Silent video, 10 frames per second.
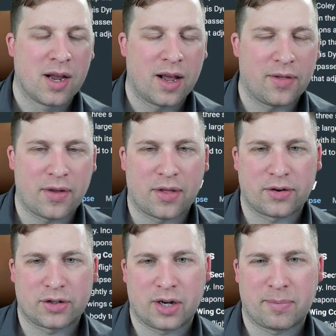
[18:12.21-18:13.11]
in the other
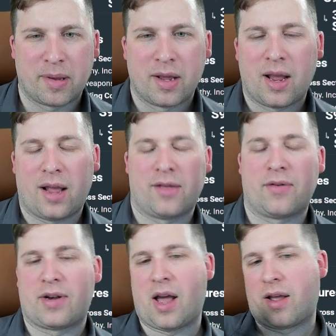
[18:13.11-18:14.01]
ship in the
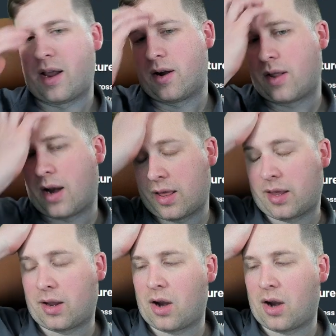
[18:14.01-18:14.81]
Retaliator that I think